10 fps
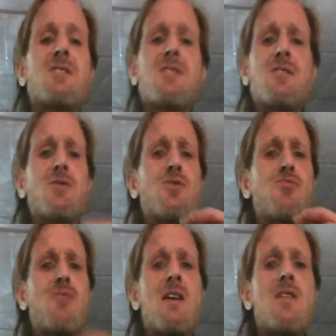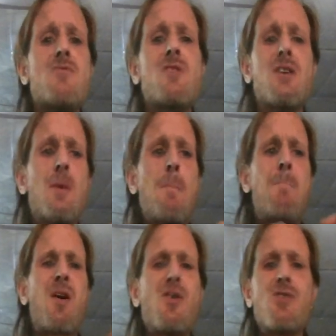They looked round like a
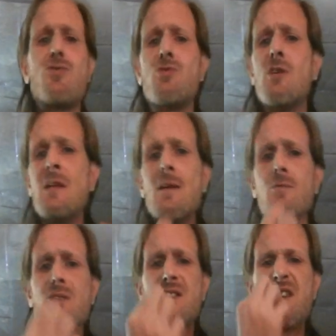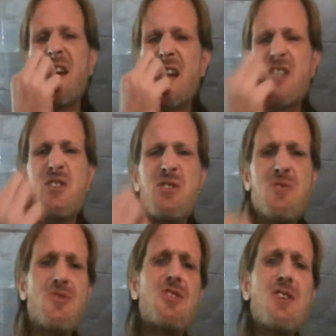barnacle, would attach to
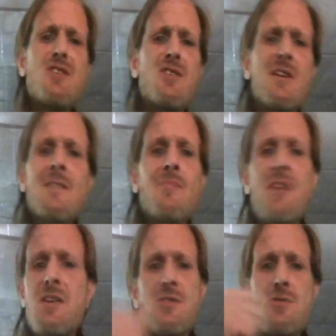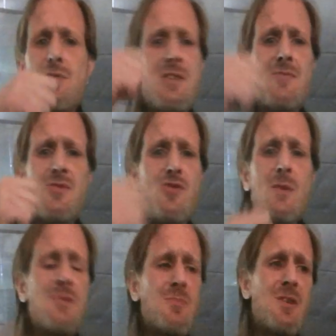your teeth, and you couldn't even
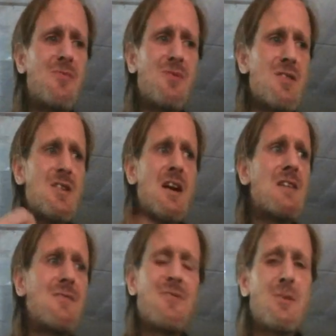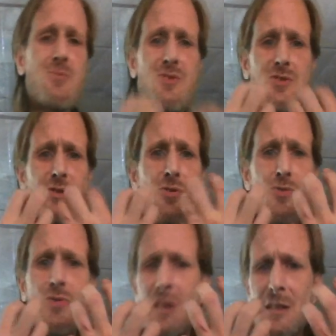scrape them off with a knife. They were
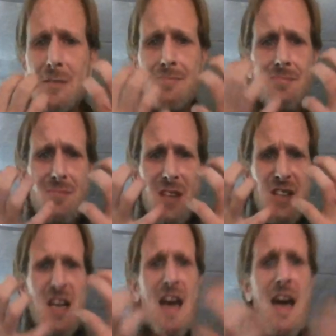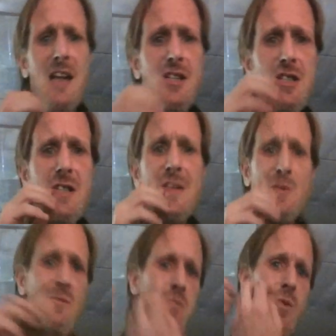so attached, and they
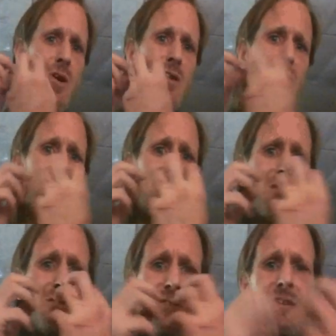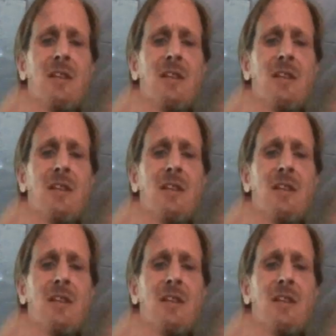would walk around.